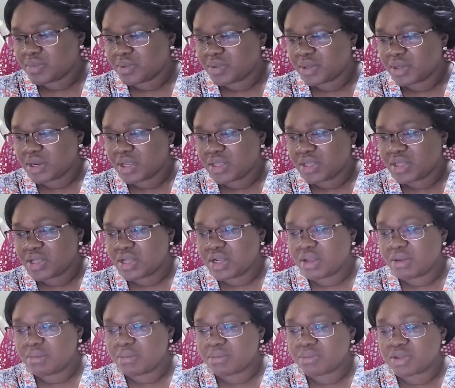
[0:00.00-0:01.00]
And I tell
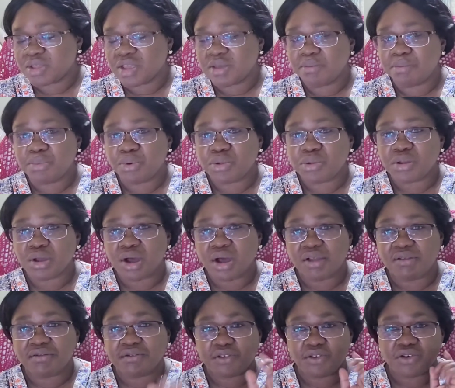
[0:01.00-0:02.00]
them, put God
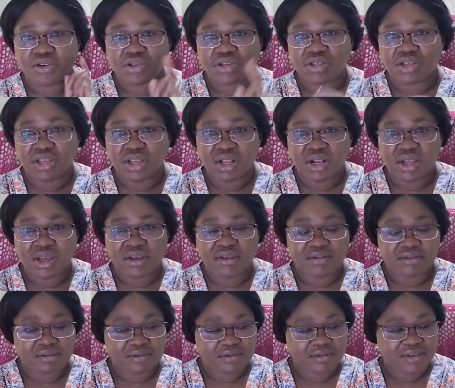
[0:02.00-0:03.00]
first in your life.
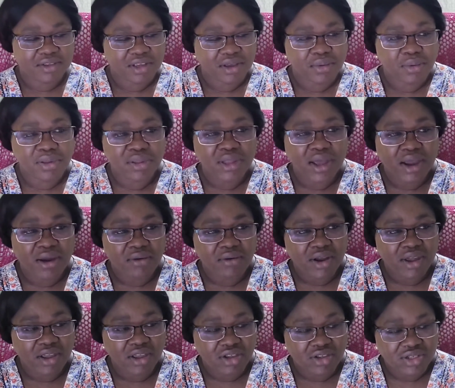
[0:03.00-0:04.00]
He will
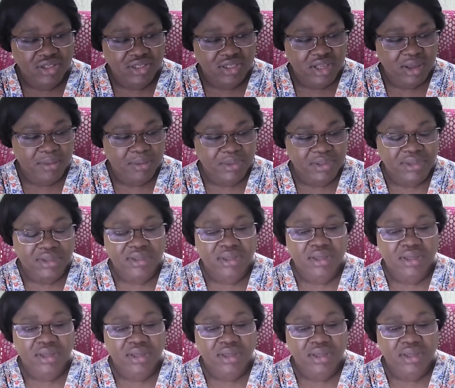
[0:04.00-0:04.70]
direct your steps.